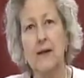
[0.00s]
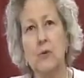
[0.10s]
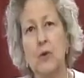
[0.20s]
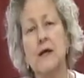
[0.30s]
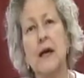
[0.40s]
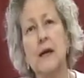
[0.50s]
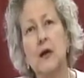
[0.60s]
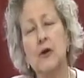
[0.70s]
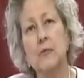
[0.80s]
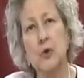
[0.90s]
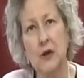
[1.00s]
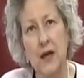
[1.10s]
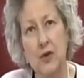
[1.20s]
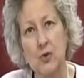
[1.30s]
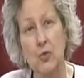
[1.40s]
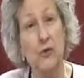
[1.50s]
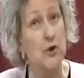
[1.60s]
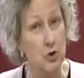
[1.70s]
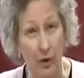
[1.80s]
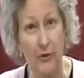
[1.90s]
and regain our communication with
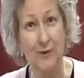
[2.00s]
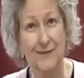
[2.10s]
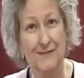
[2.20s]
each other